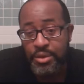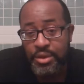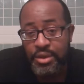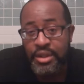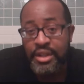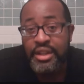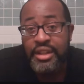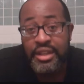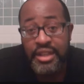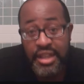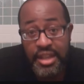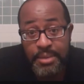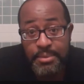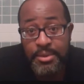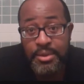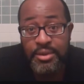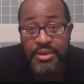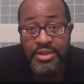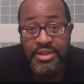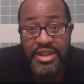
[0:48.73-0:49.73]
will keep
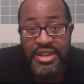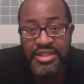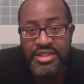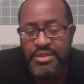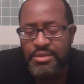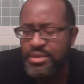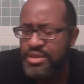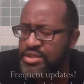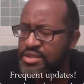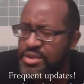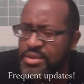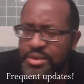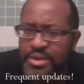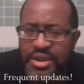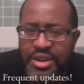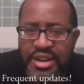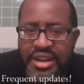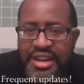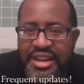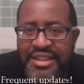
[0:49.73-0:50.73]
you in touch with what's
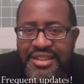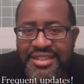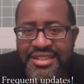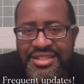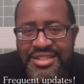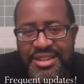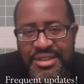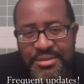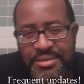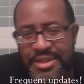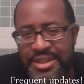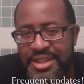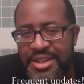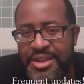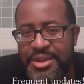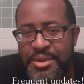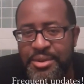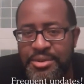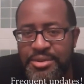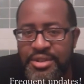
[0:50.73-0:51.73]
going on, share
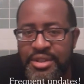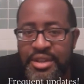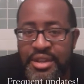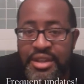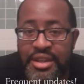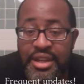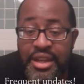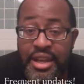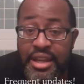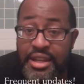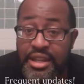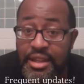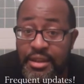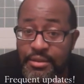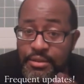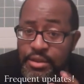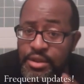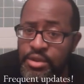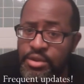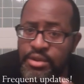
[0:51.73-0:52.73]
videos, and
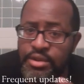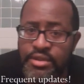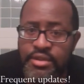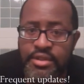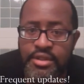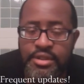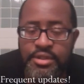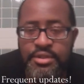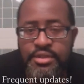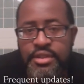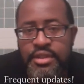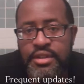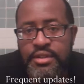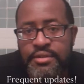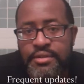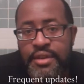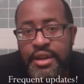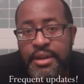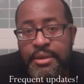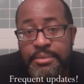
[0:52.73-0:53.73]
give you
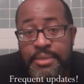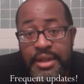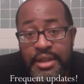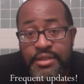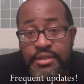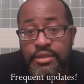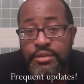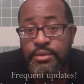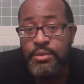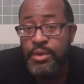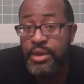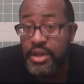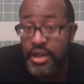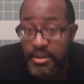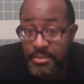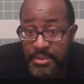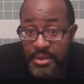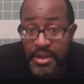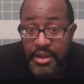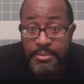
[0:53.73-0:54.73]
exclusive updates of what
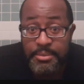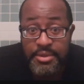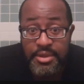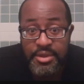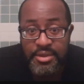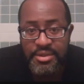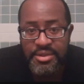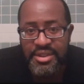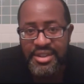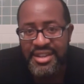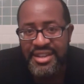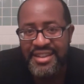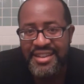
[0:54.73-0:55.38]
I've been up to.